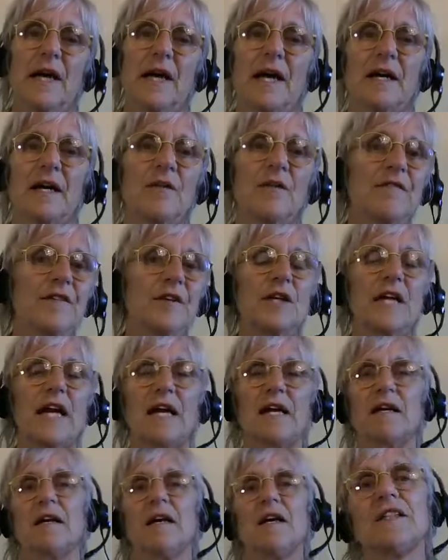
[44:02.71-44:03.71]
And if you
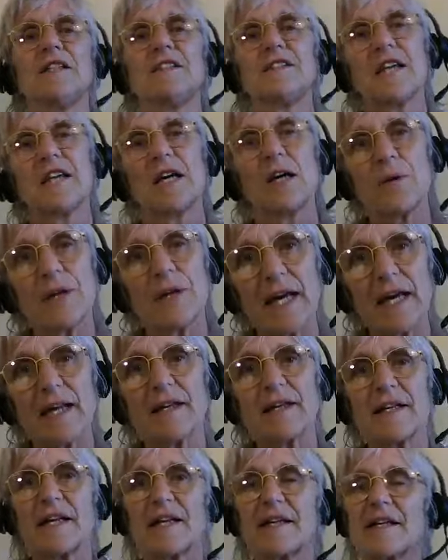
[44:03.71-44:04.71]
that so that
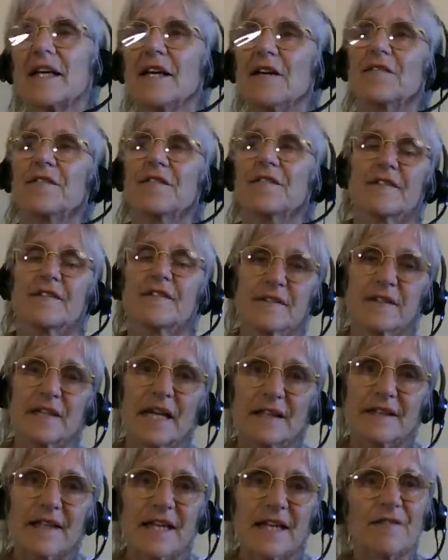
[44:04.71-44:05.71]
that gives
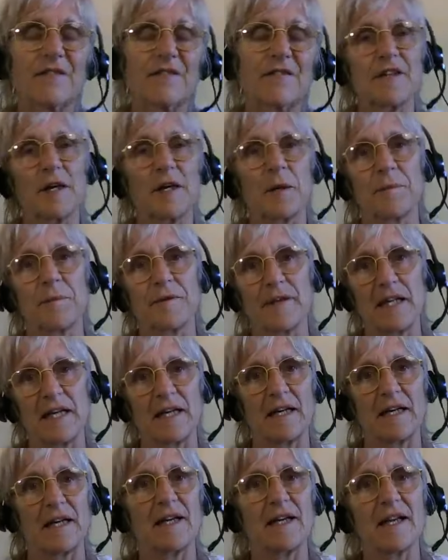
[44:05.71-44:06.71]
that gives
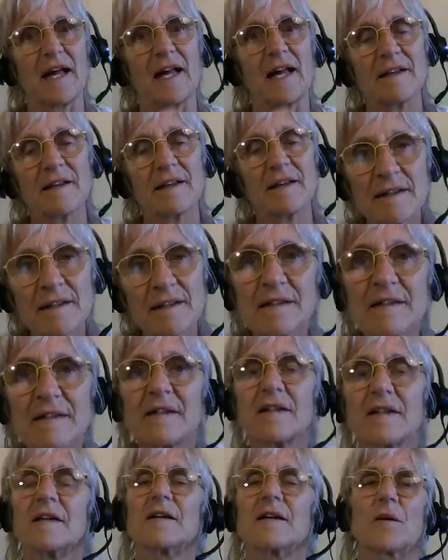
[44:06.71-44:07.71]
something and then
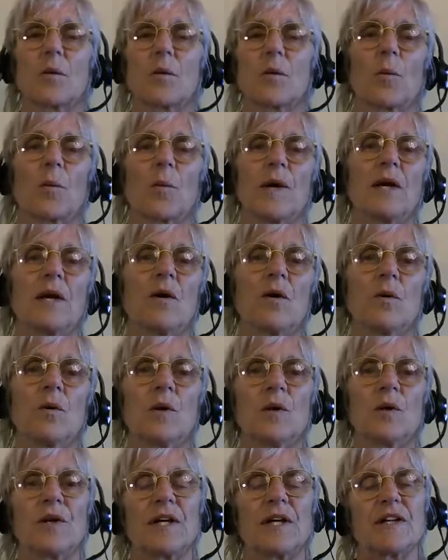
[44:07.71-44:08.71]
we go
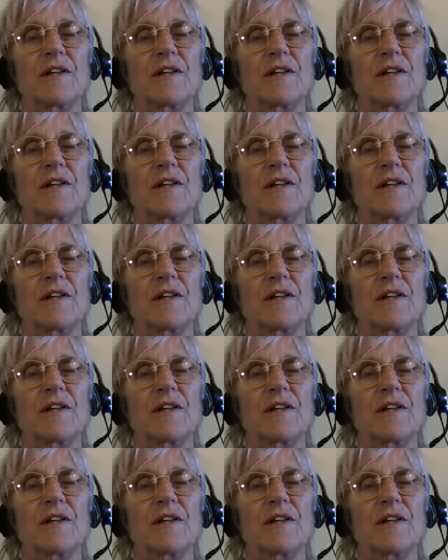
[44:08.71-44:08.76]
on.